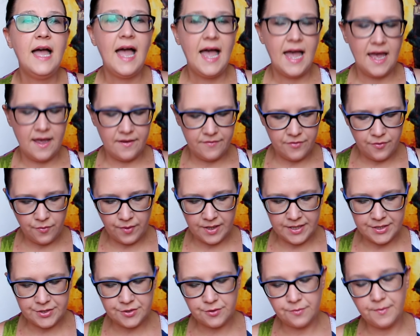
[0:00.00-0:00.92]
Have the
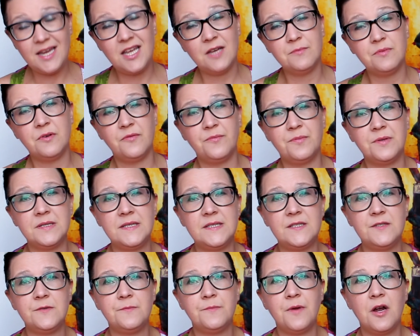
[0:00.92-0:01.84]
racial makeup of
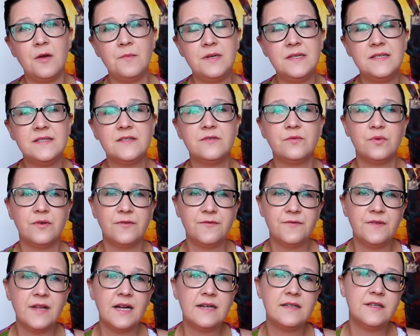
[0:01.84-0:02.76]
police departments
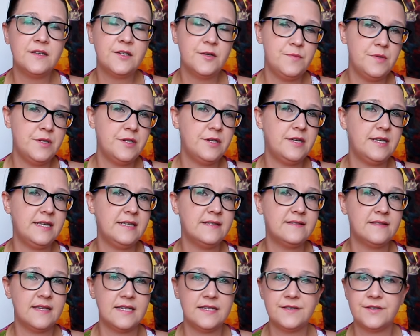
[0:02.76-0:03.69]
reflect the
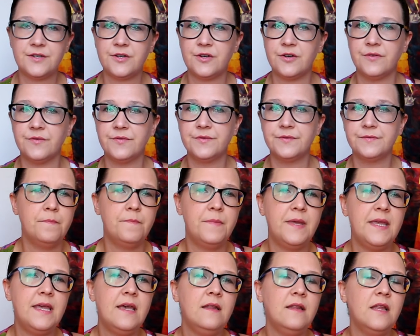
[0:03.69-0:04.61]
communities they serve.
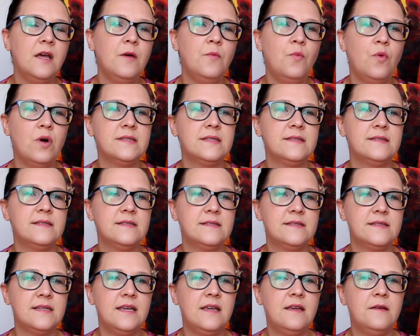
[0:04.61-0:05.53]
BLM wants to
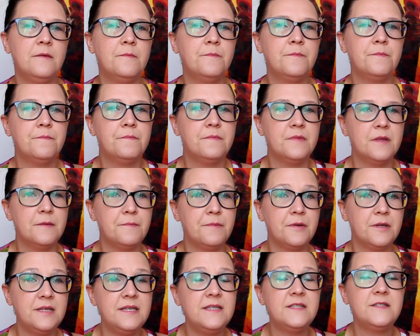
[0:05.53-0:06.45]
see the
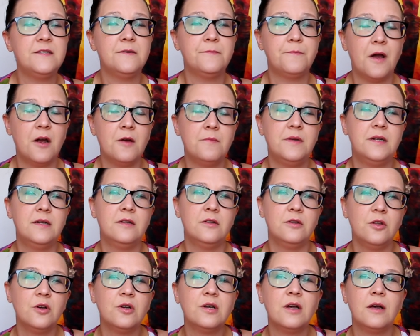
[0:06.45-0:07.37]
police department
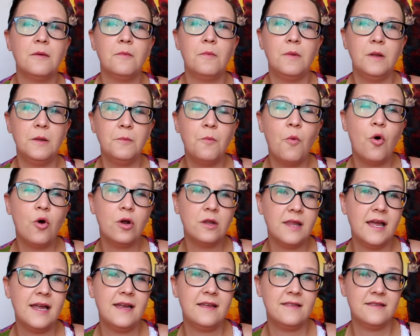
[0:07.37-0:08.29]
look more
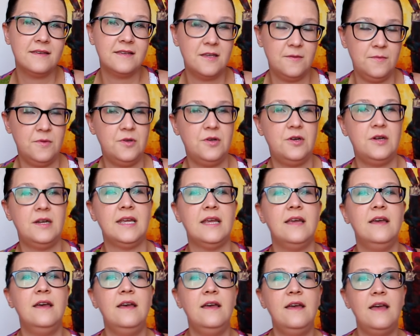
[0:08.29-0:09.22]
like the
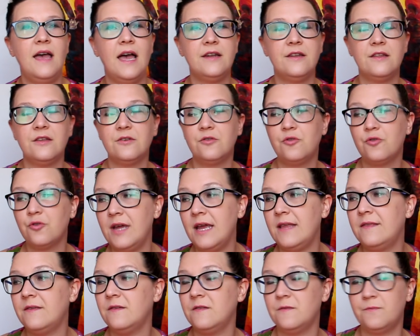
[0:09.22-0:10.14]
community, and to
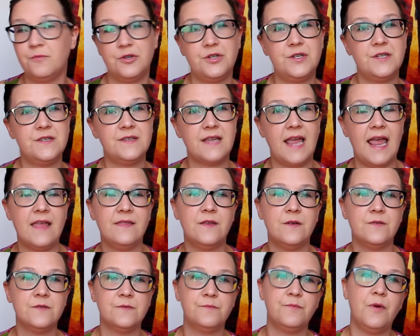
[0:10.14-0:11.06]
create those bridges and
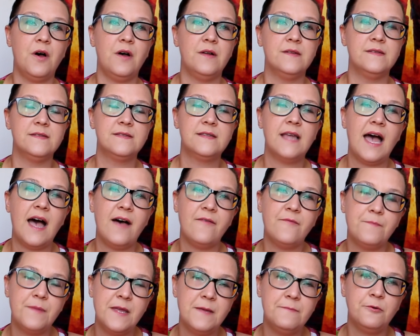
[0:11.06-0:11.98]
those bonds,
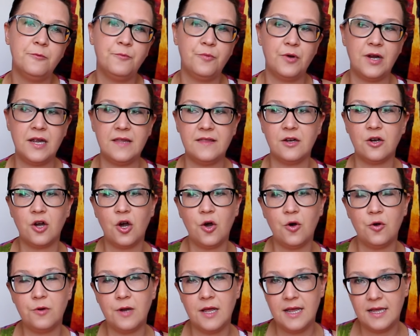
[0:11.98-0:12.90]
have people bring their
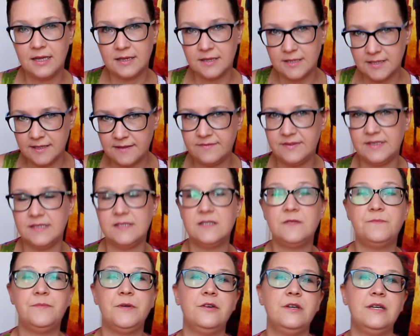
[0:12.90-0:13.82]
own lived
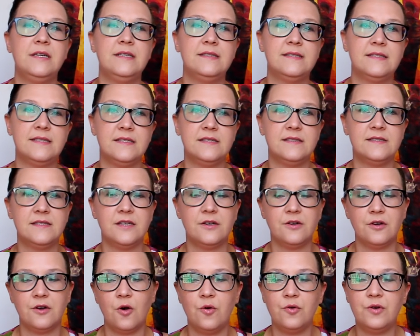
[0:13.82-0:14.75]
experiences,
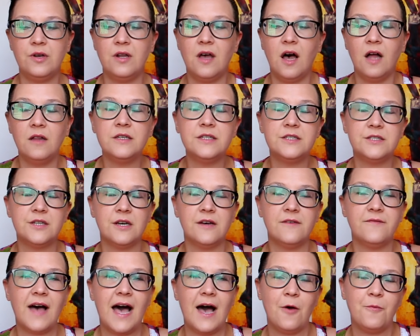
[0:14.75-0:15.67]
their own knowledge
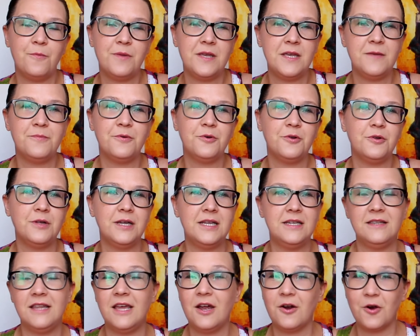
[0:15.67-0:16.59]
of how people
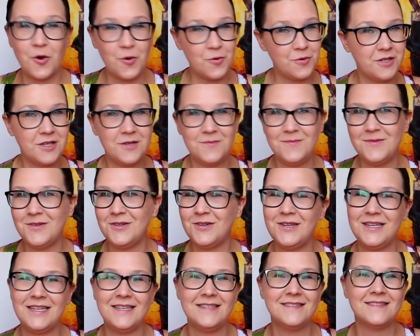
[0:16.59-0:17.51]
in their own
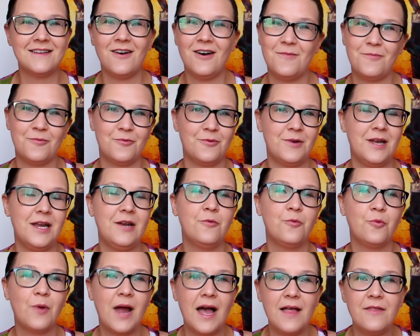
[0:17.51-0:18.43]
communities
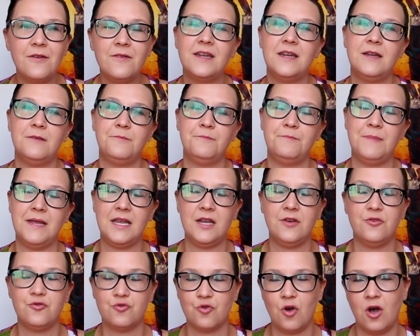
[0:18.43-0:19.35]
operate, rather than it
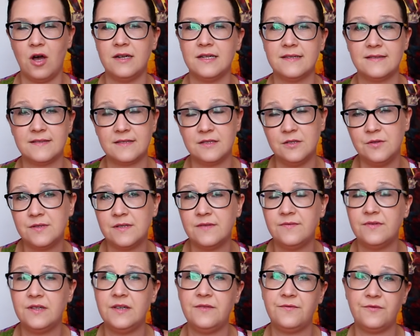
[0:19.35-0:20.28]
being drawn
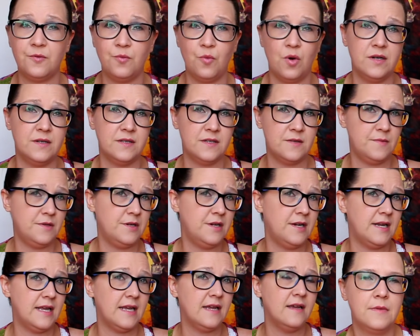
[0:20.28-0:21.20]
exclusively from one
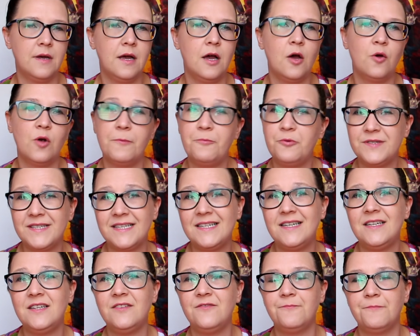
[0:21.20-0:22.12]
community. A
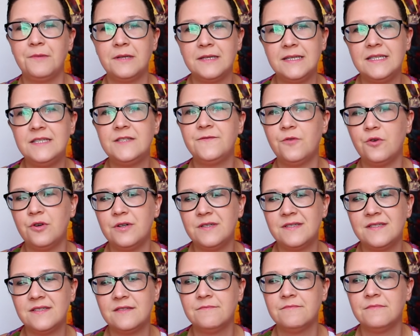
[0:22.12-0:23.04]
representative police
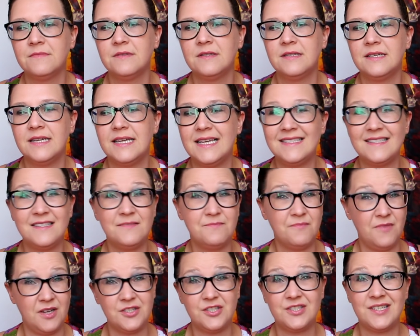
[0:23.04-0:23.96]
force isn't
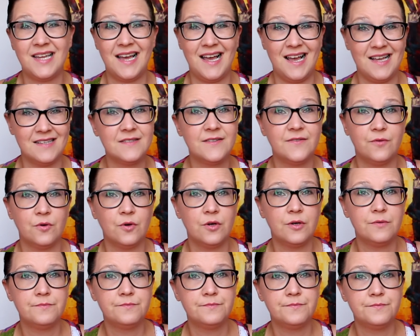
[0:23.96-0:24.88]
much to ask
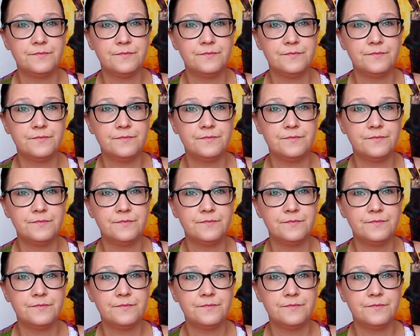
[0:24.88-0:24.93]
for.